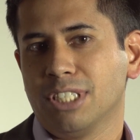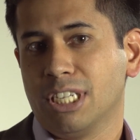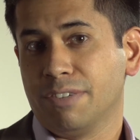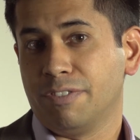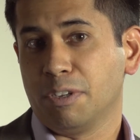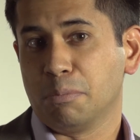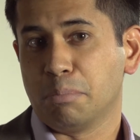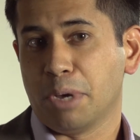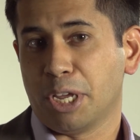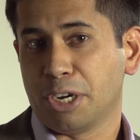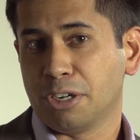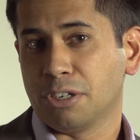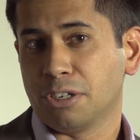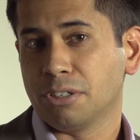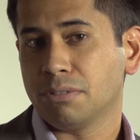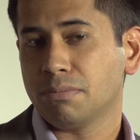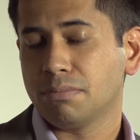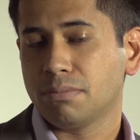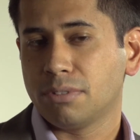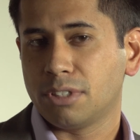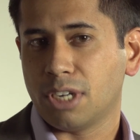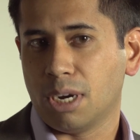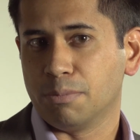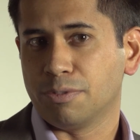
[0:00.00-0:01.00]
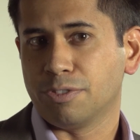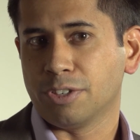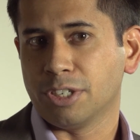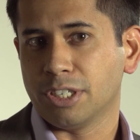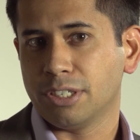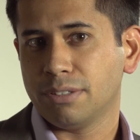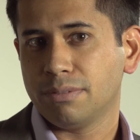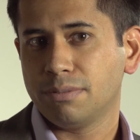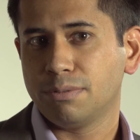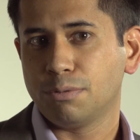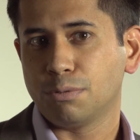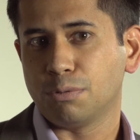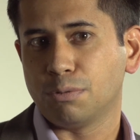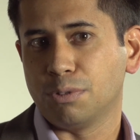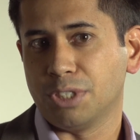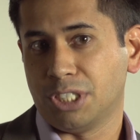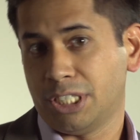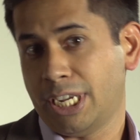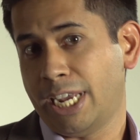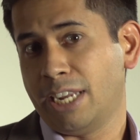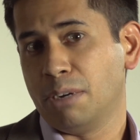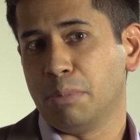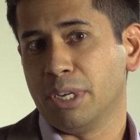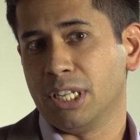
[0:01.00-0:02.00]
giving better comfort,
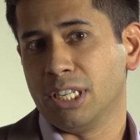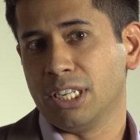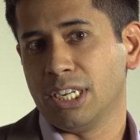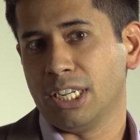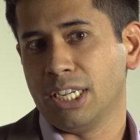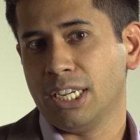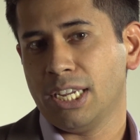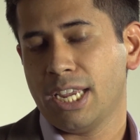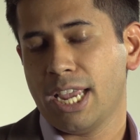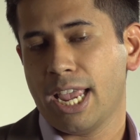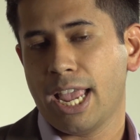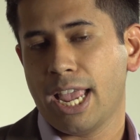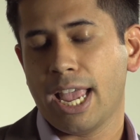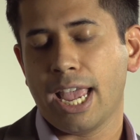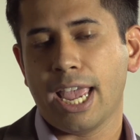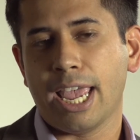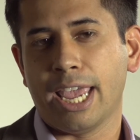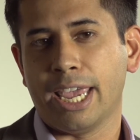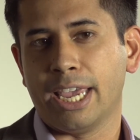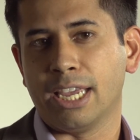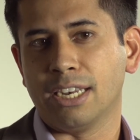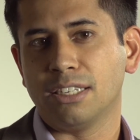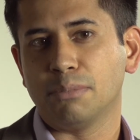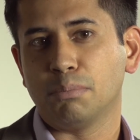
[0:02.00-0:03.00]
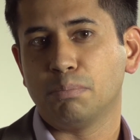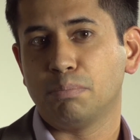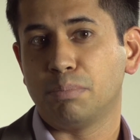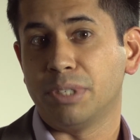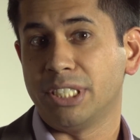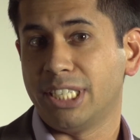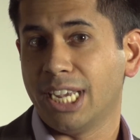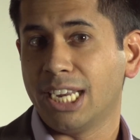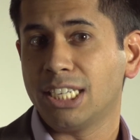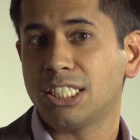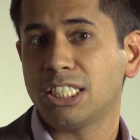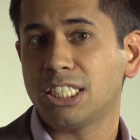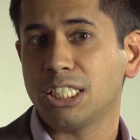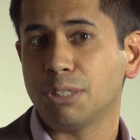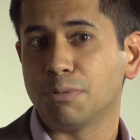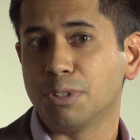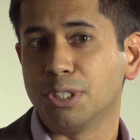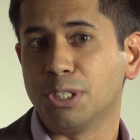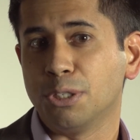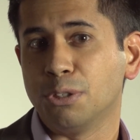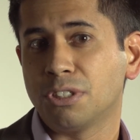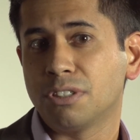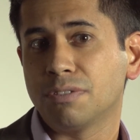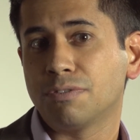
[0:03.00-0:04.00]
retainability, and potentially
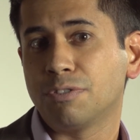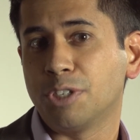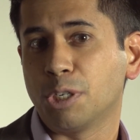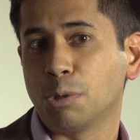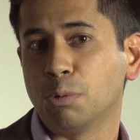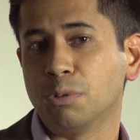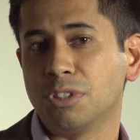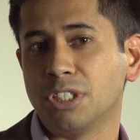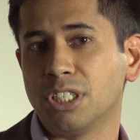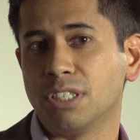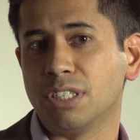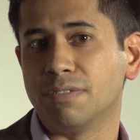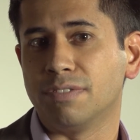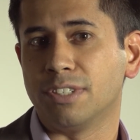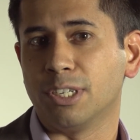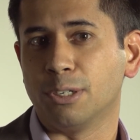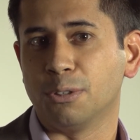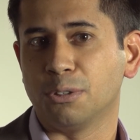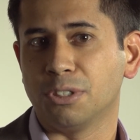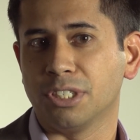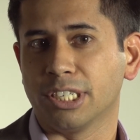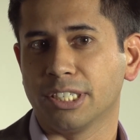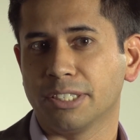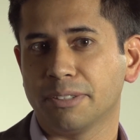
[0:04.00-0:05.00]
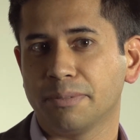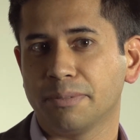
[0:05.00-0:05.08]
reduced frequency of dosing.